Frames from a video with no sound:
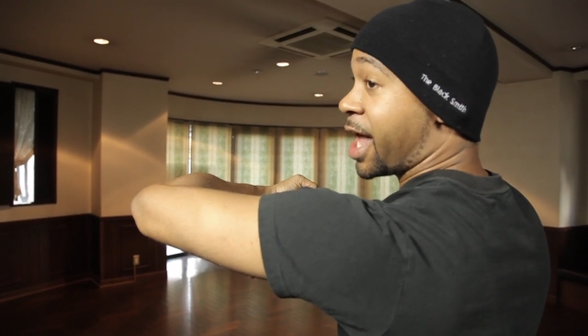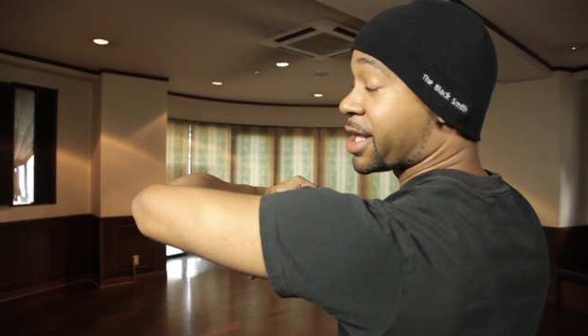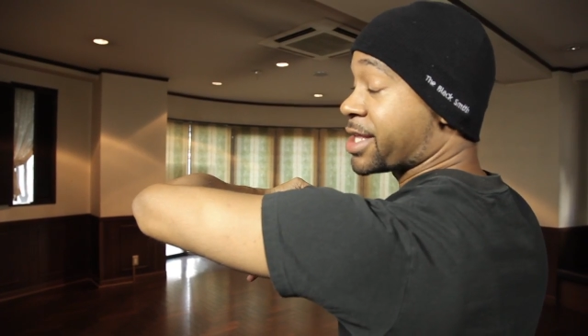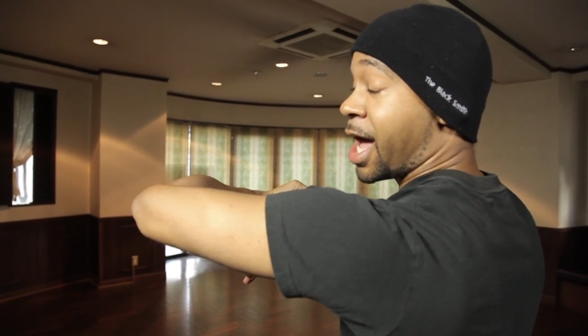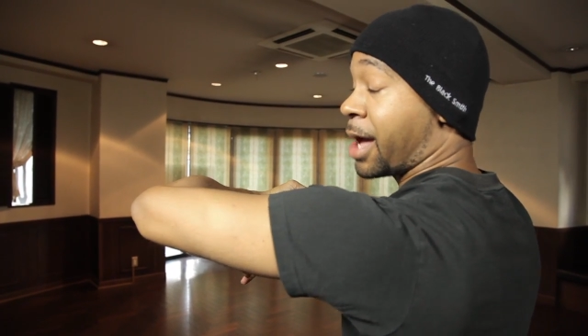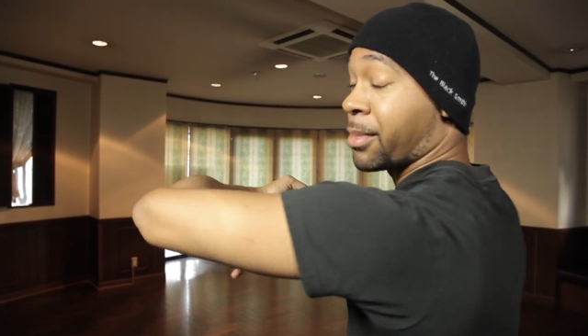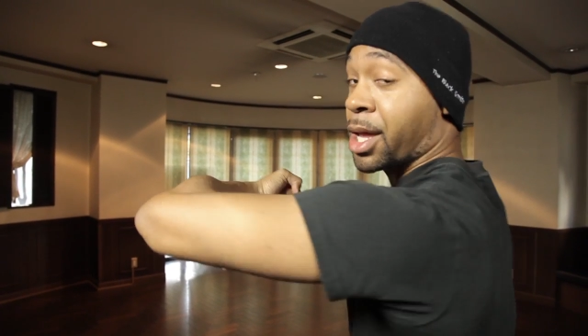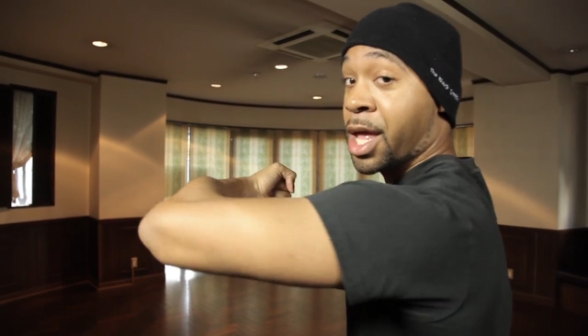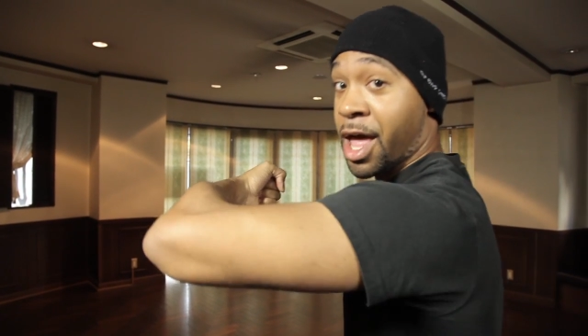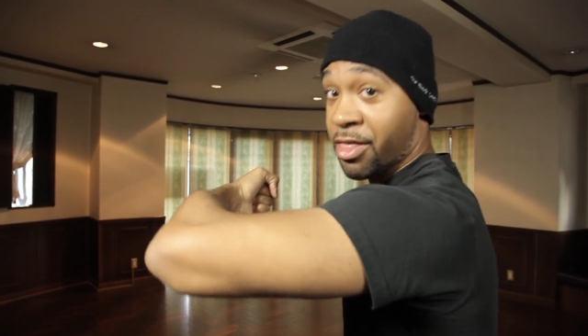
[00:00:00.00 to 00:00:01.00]
at a time.
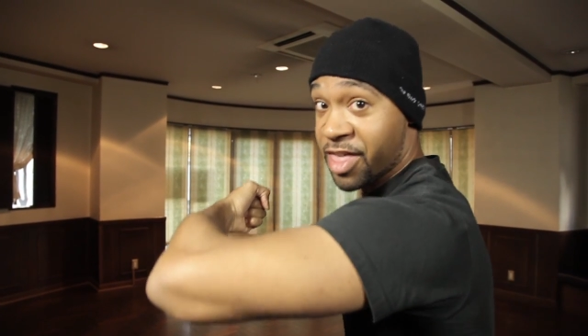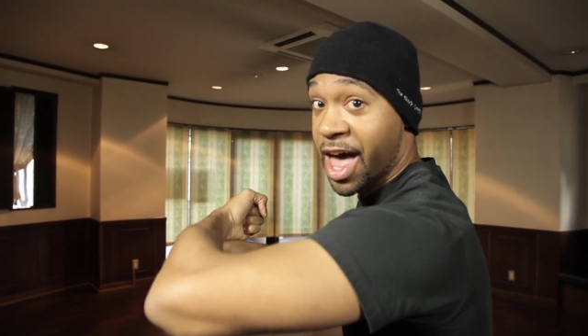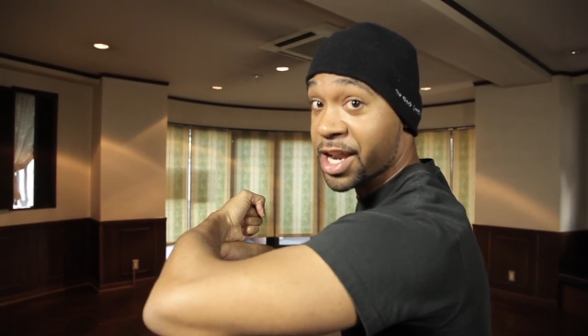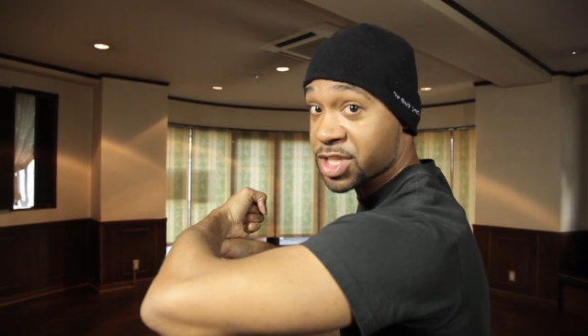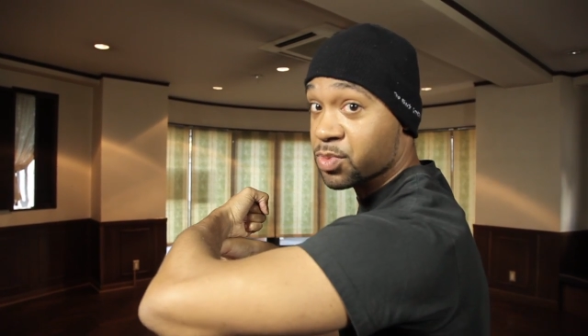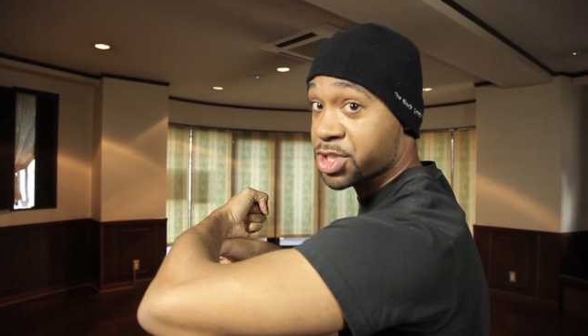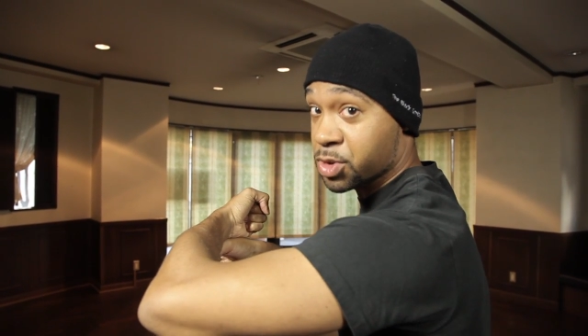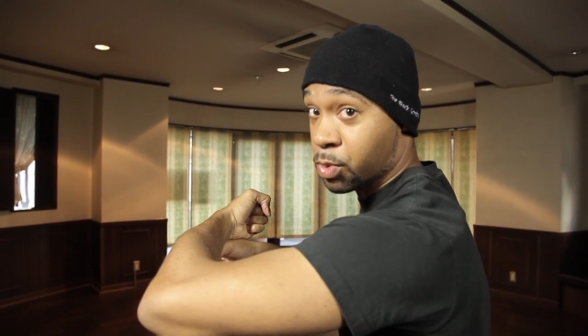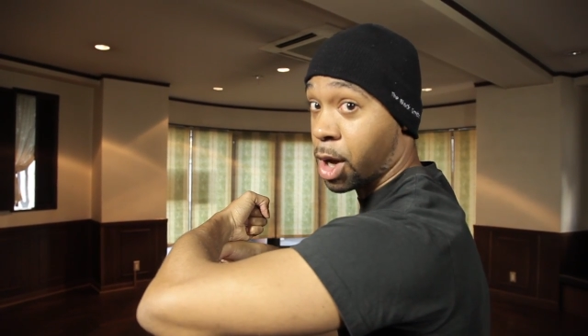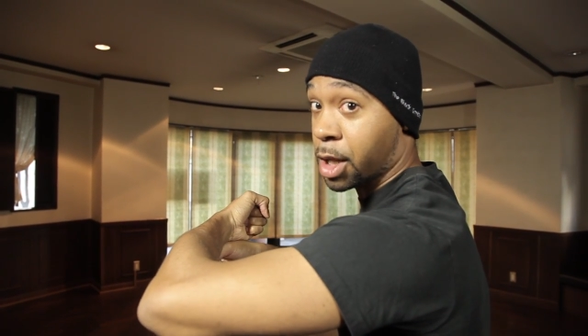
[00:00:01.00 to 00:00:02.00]
And that is what
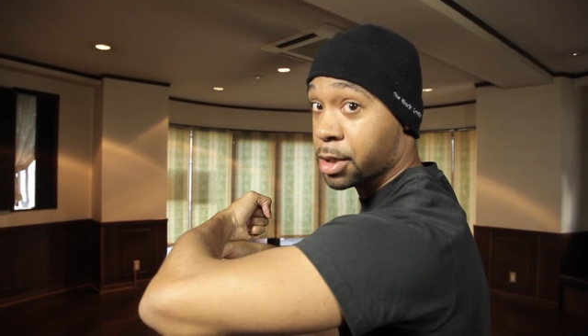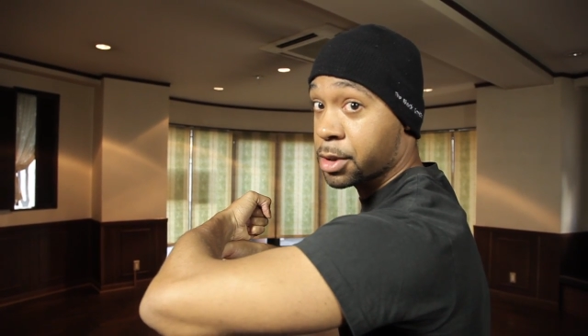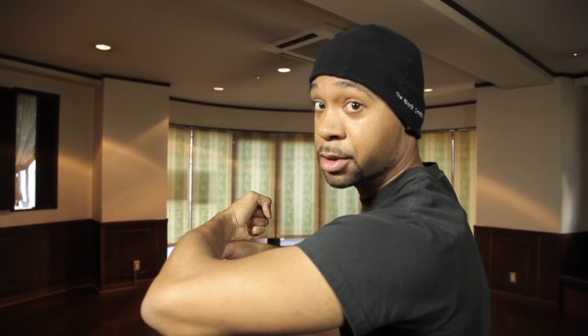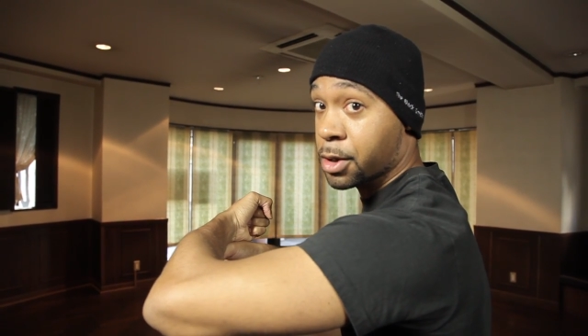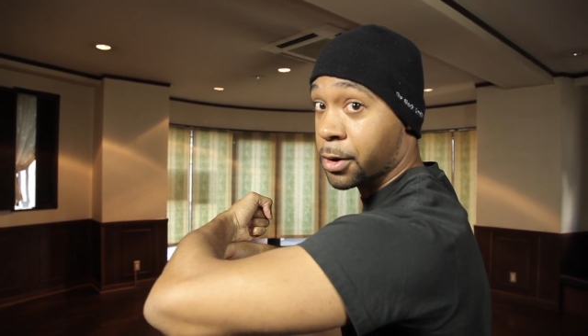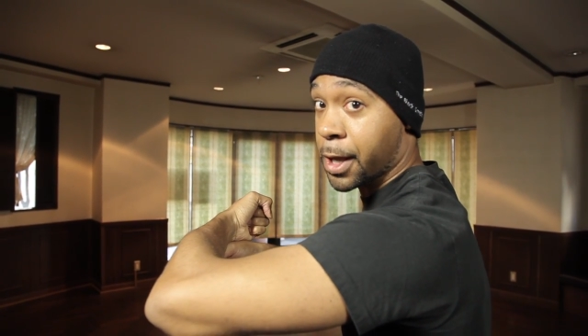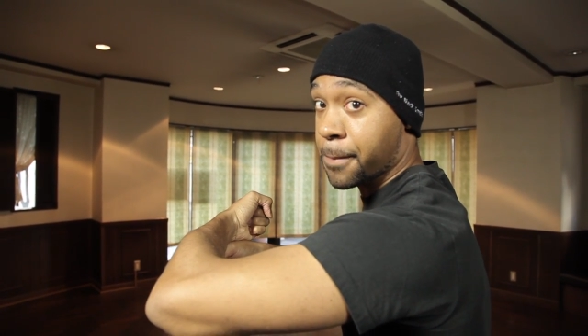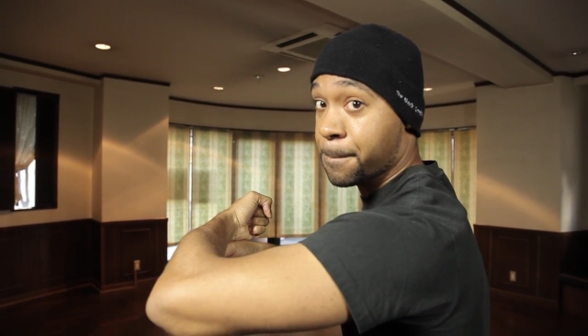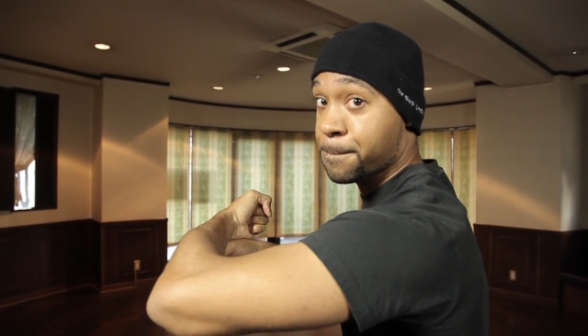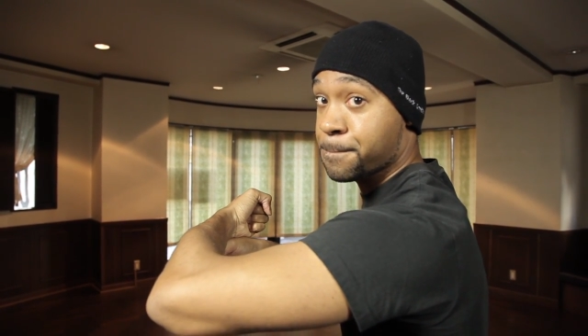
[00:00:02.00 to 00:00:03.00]
you want, okay?
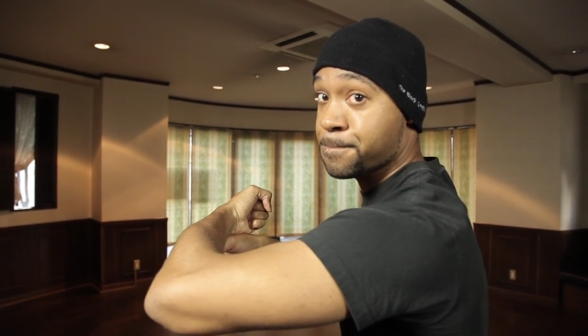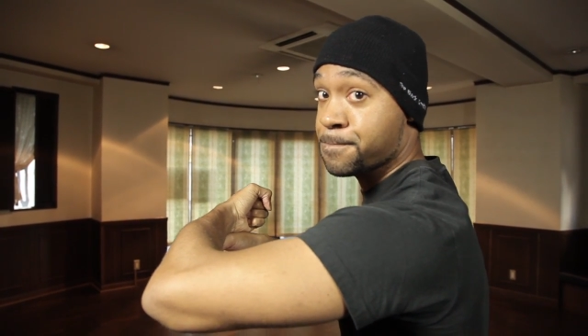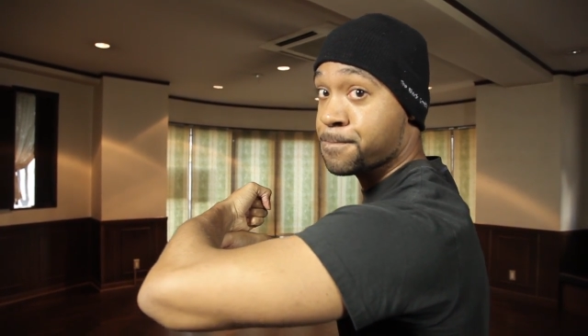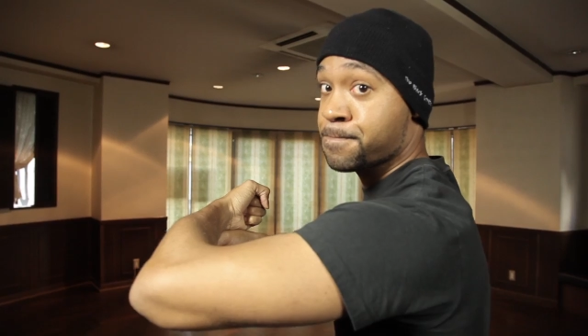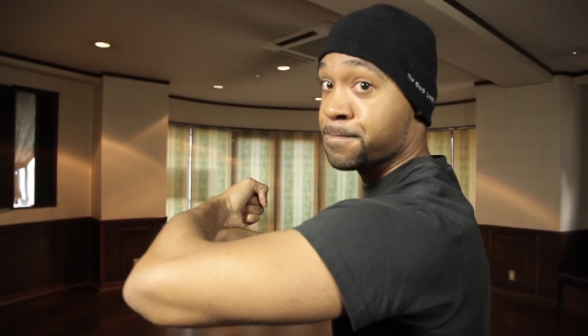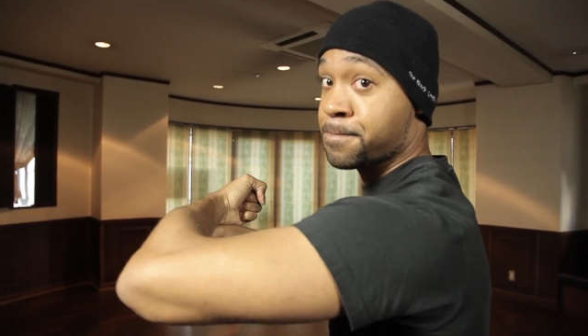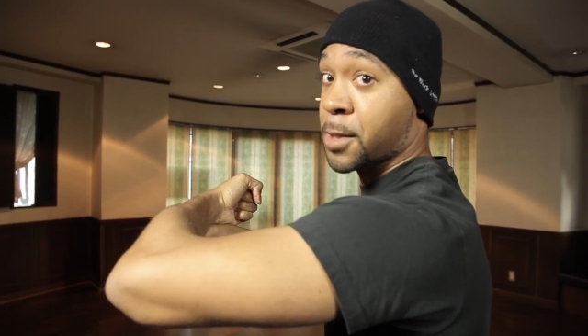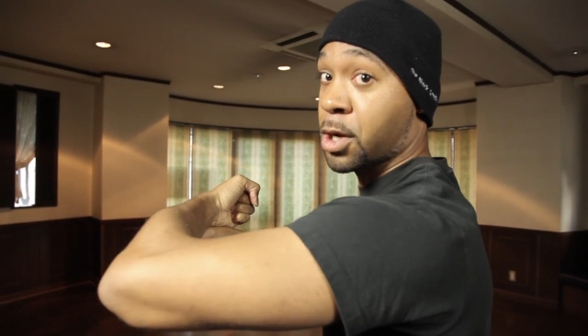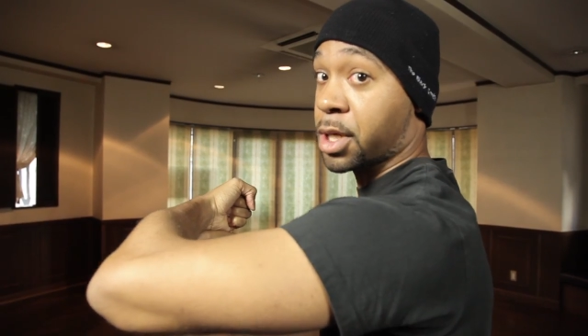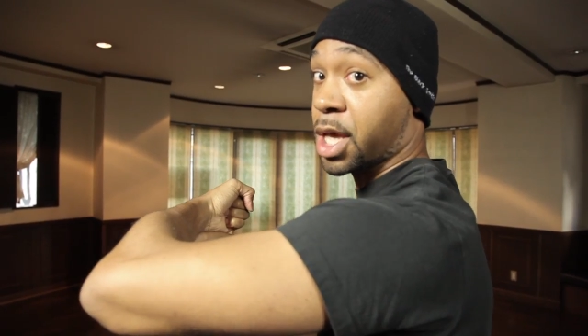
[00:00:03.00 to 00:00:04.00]

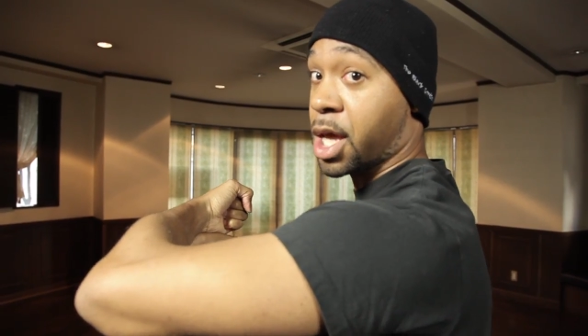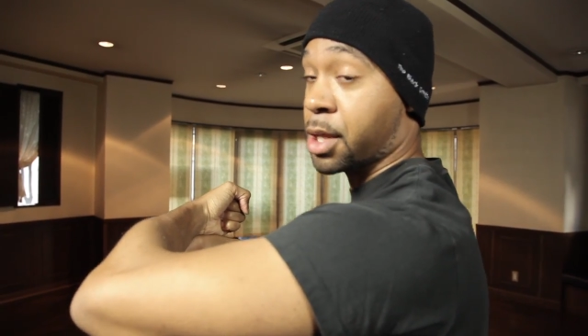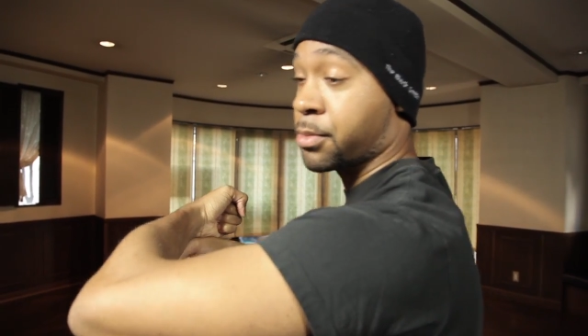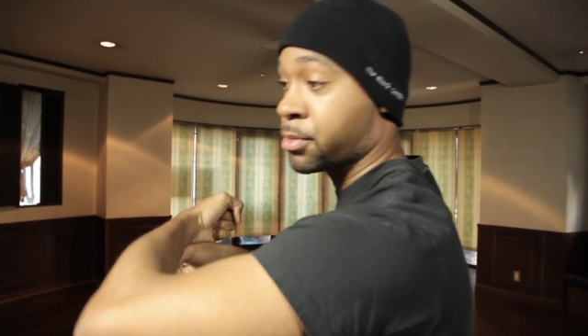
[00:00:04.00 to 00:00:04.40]
Okay.